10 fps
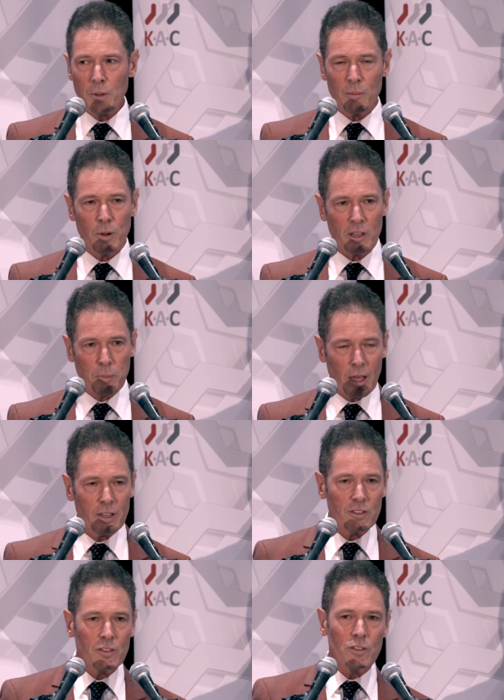in public
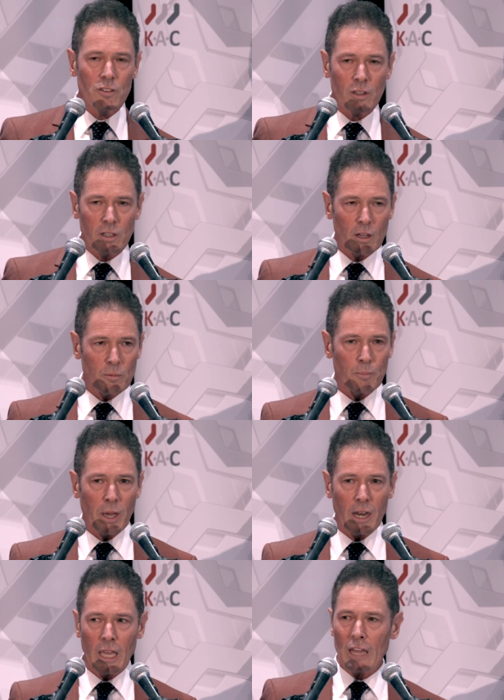places, uh, you know,
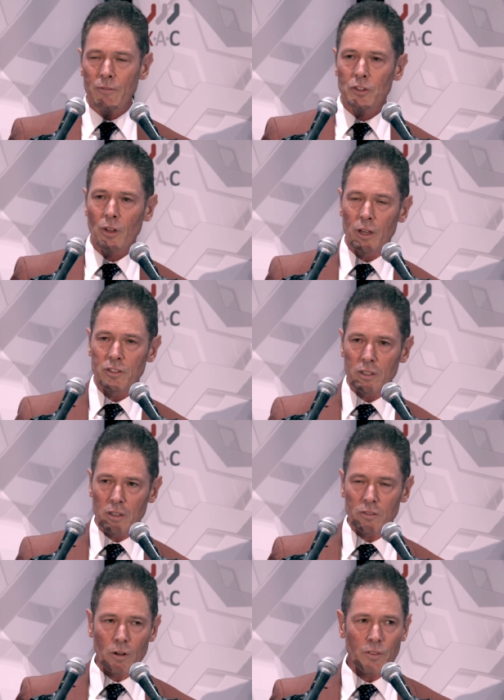banning advertising.
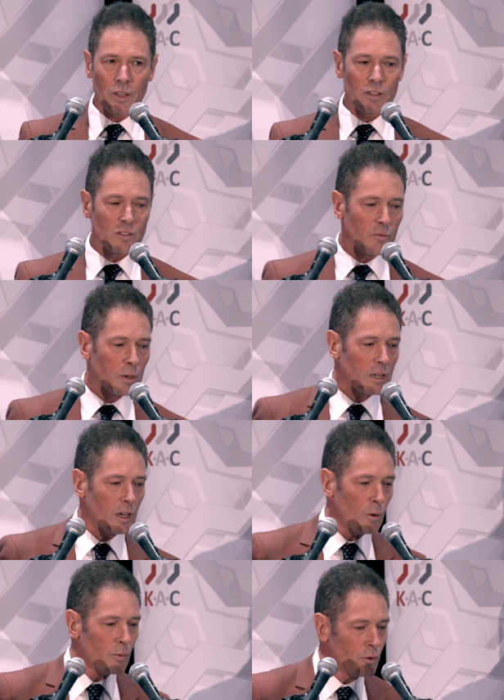There's a lot of things that have been
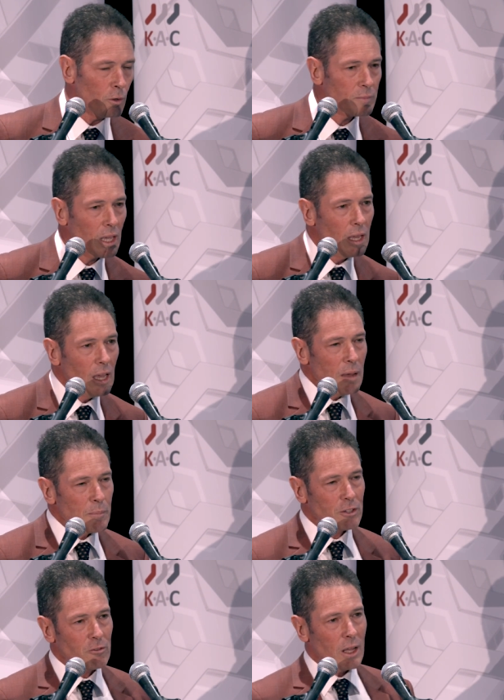helpful.
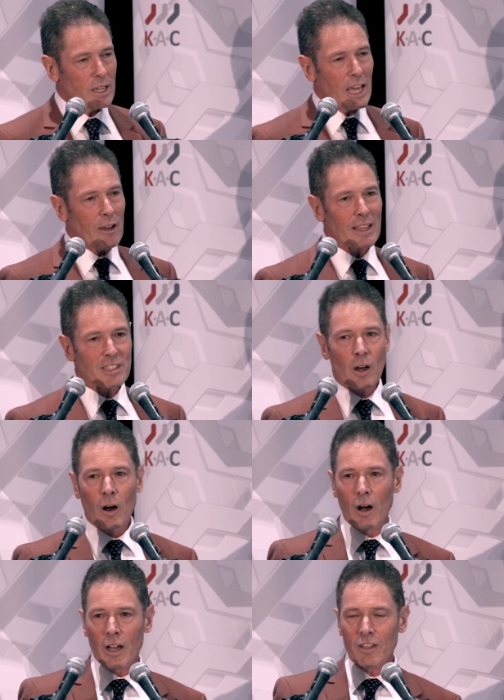But Australia now has the
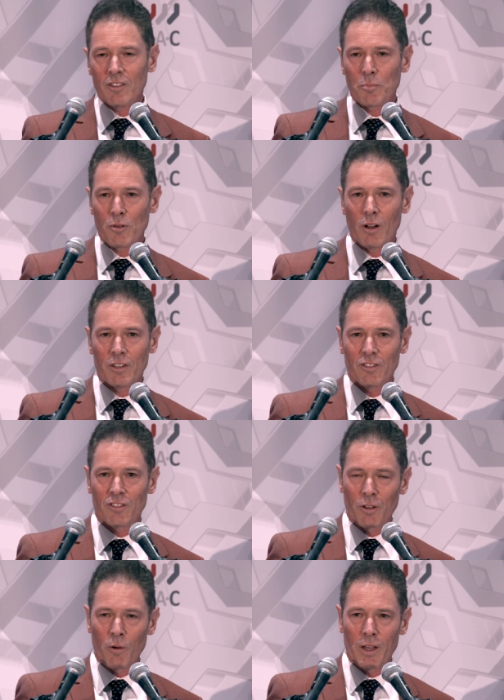highest priced
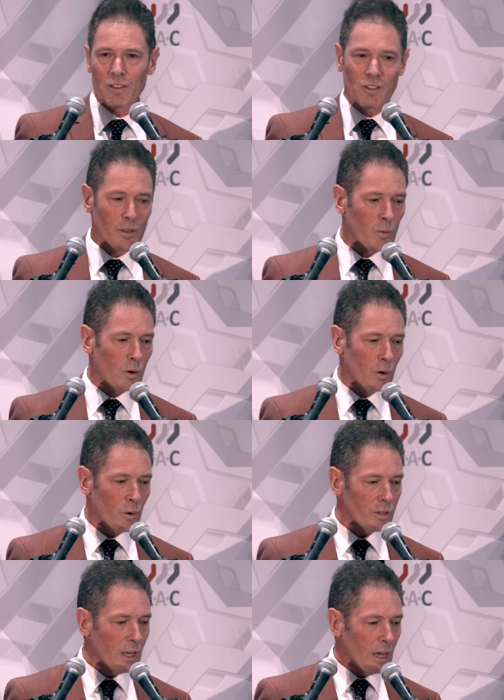cigarettes in the
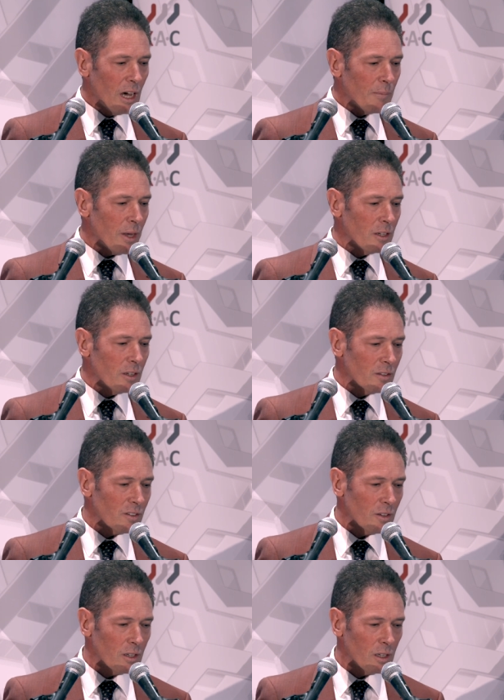world. Um, and you can
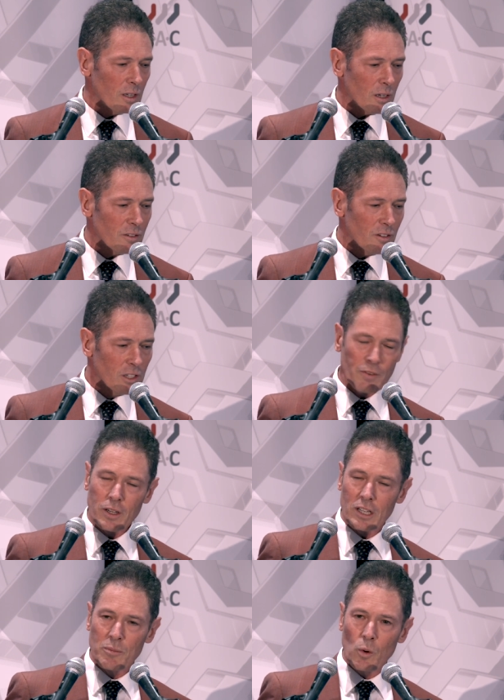you know,
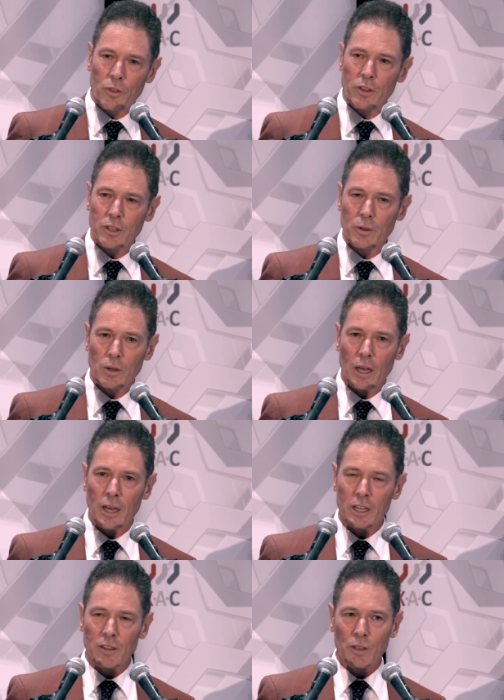significantly more than the UK
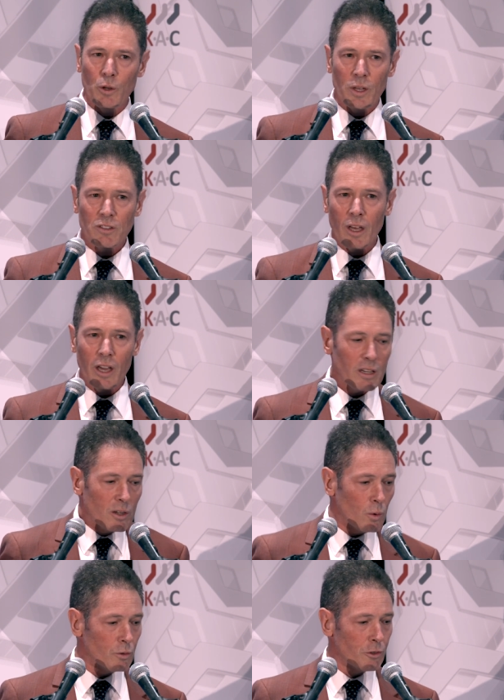and the USA and
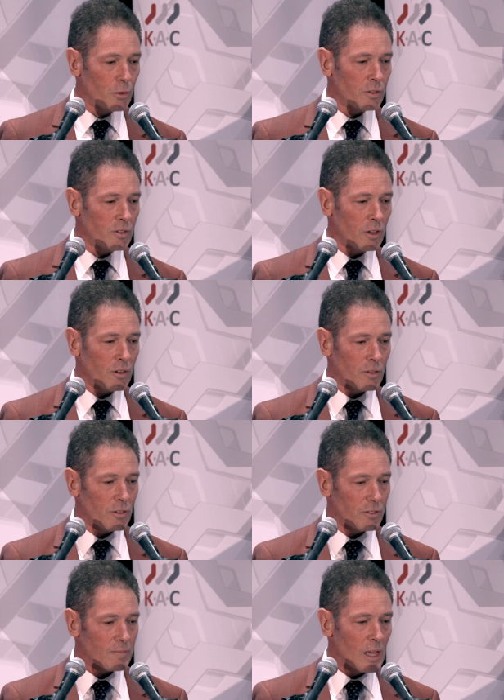in all
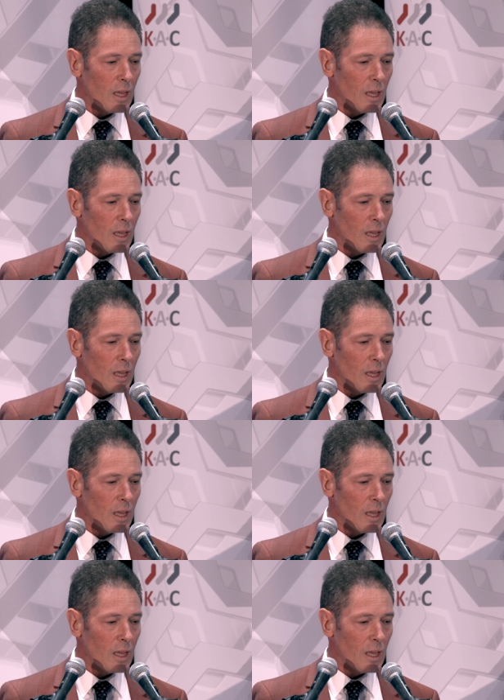jurisdictions.